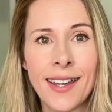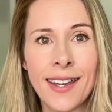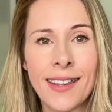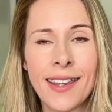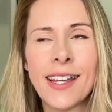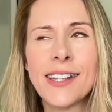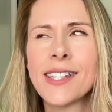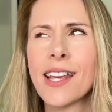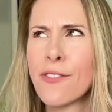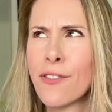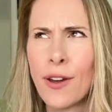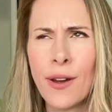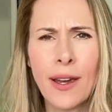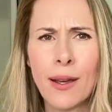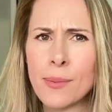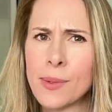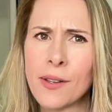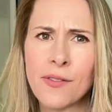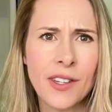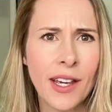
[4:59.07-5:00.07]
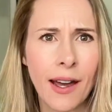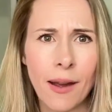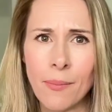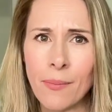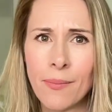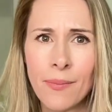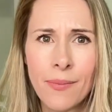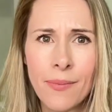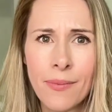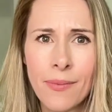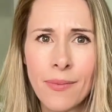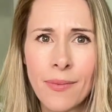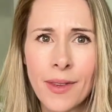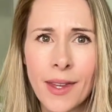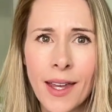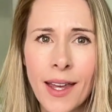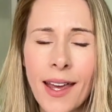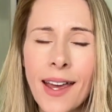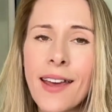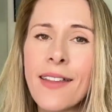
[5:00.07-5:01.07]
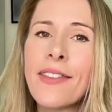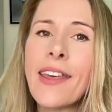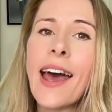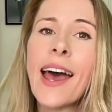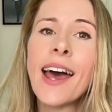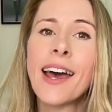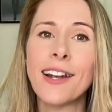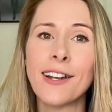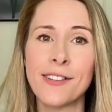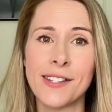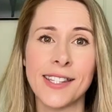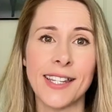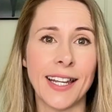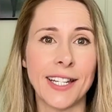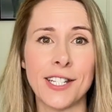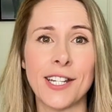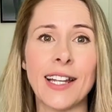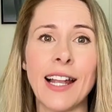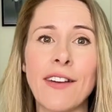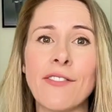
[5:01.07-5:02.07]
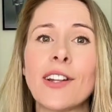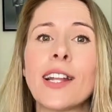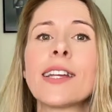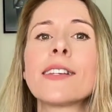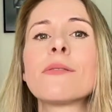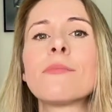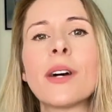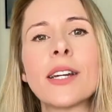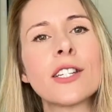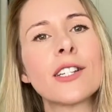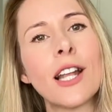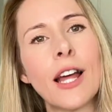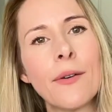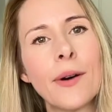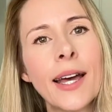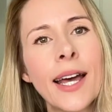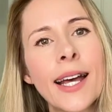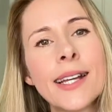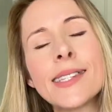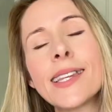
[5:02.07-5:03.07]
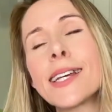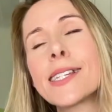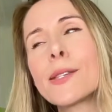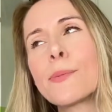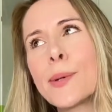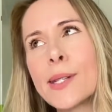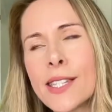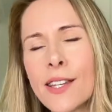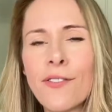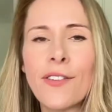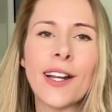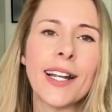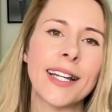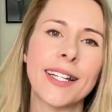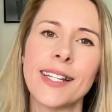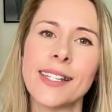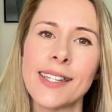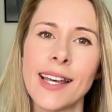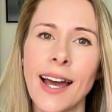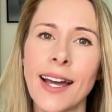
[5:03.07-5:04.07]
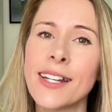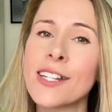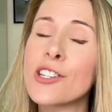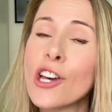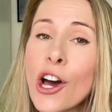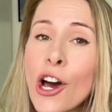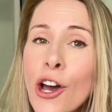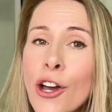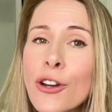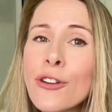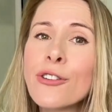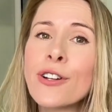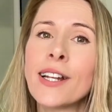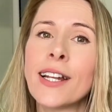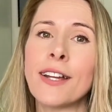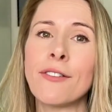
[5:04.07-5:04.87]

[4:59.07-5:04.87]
They save you heaps of time. Their hallucination level is much lower as they're specifically designed to only